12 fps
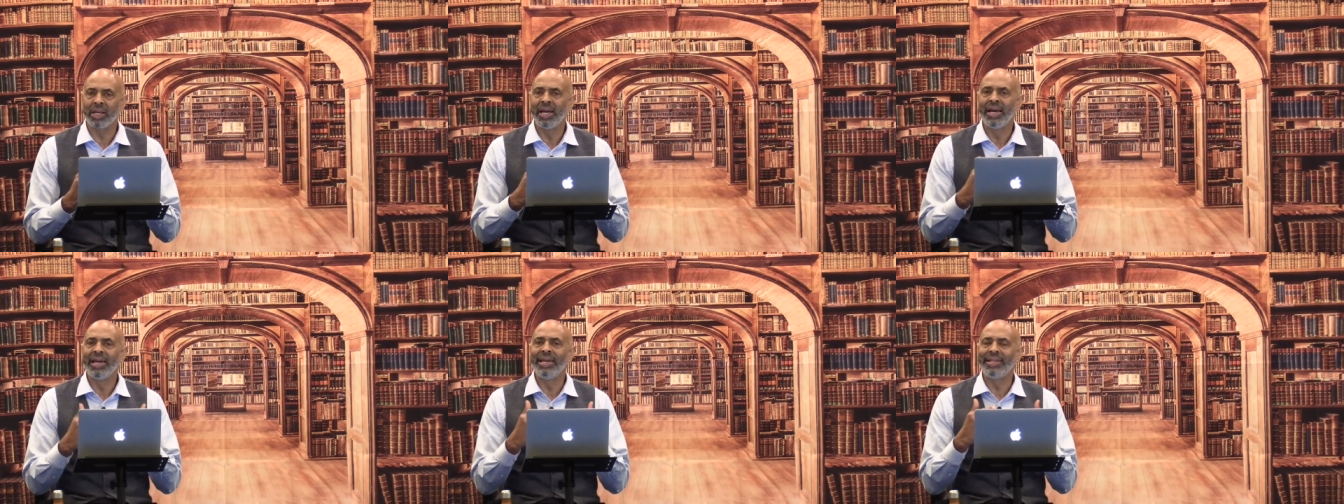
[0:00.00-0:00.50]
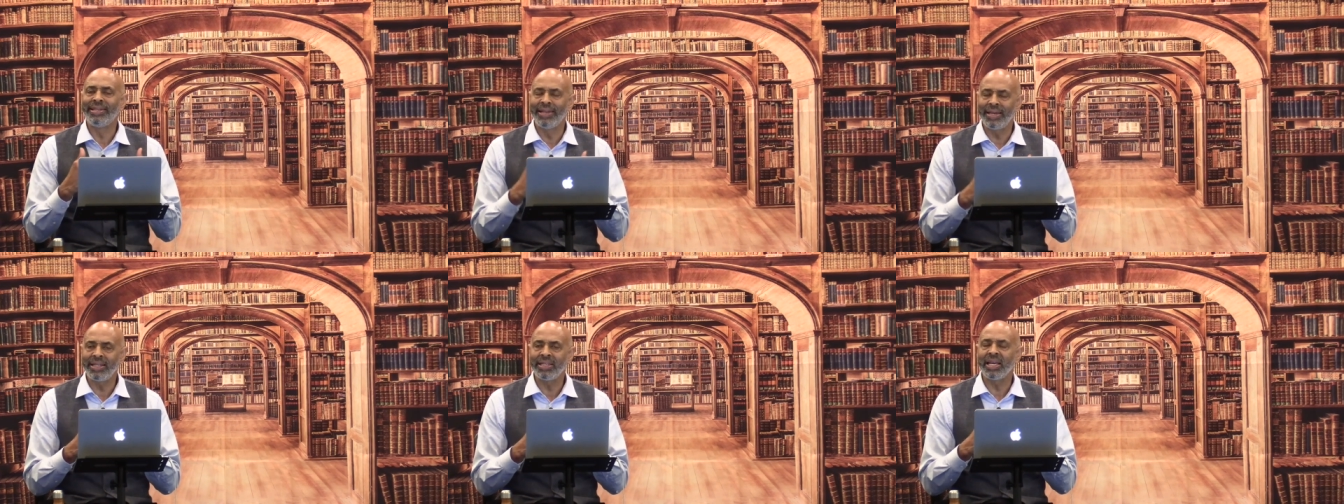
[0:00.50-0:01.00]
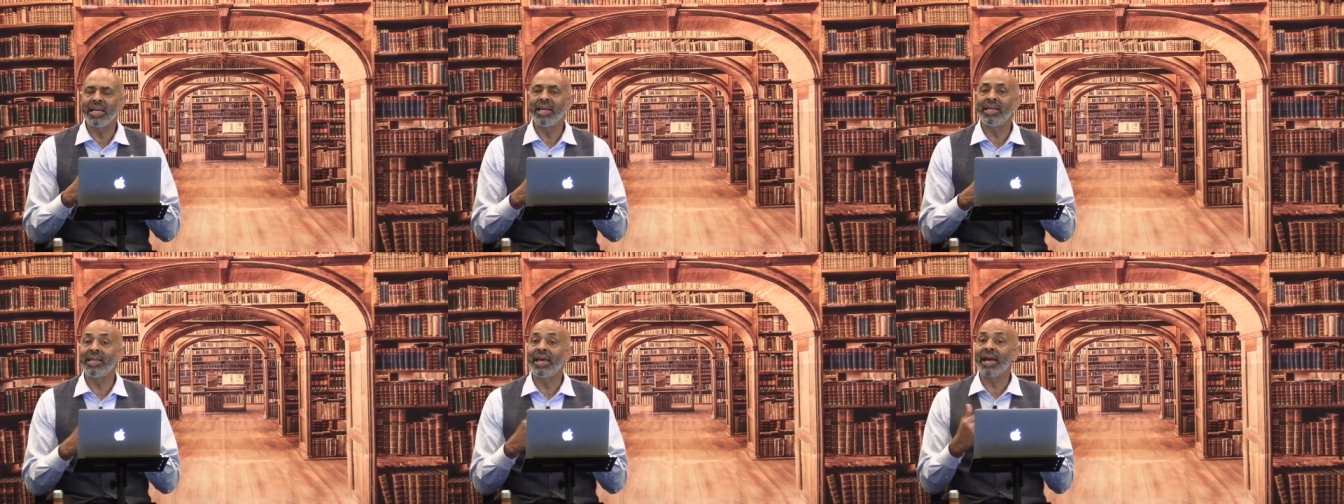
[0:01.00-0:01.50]
He did it in
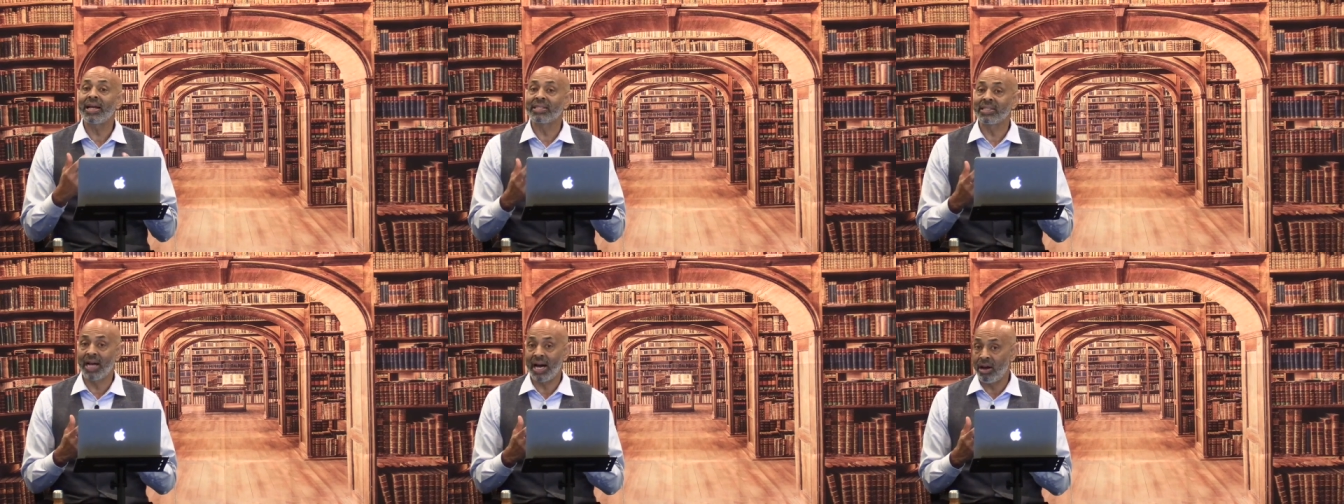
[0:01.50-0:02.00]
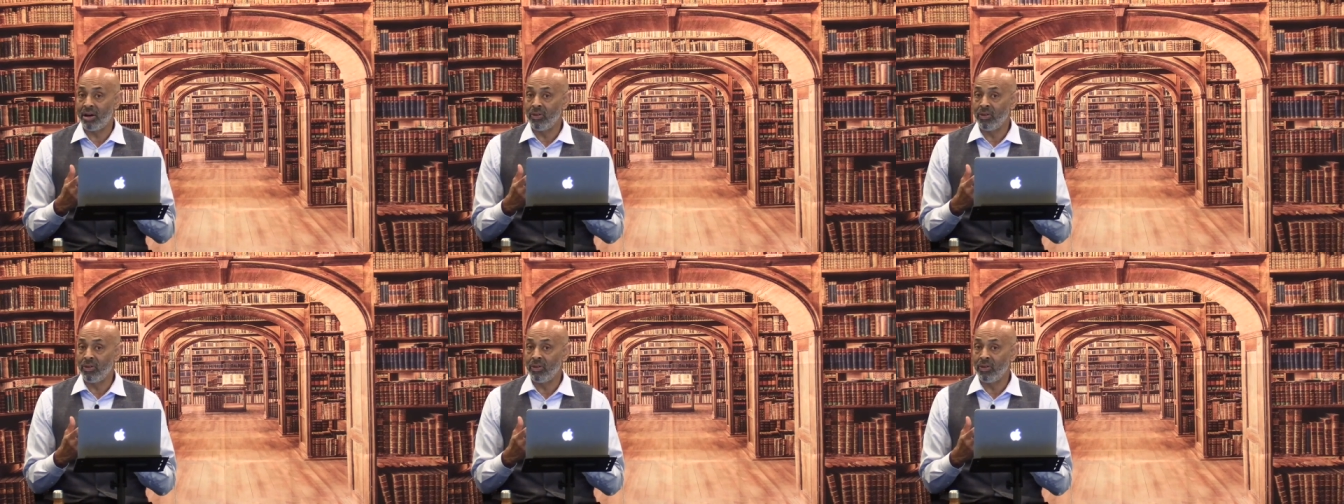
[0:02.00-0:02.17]
exile.